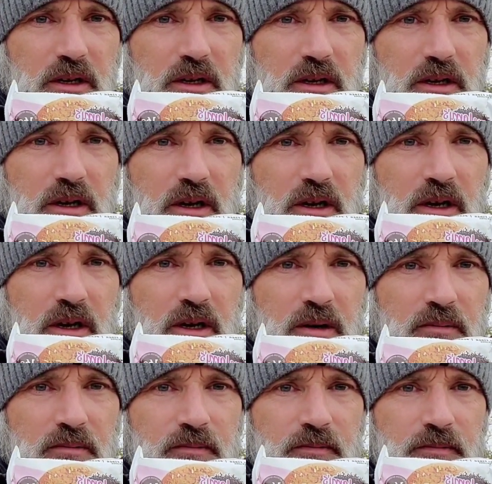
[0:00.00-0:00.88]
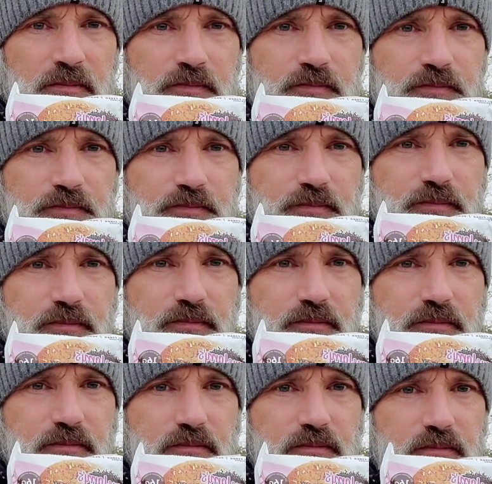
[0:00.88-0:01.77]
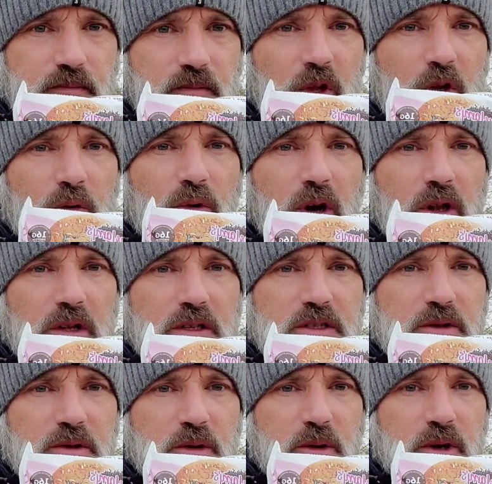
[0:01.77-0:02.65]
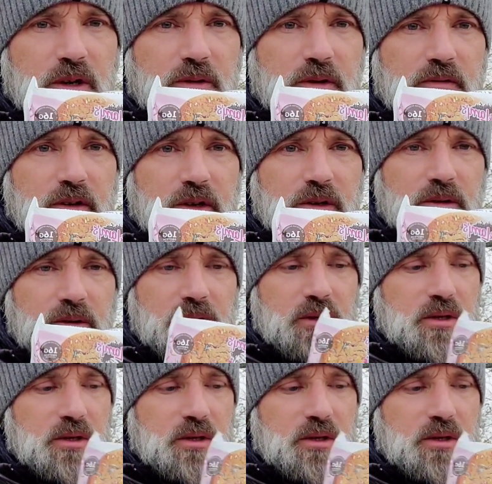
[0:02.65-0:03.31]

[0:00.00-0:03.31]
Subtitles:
Well, let's do a quick review.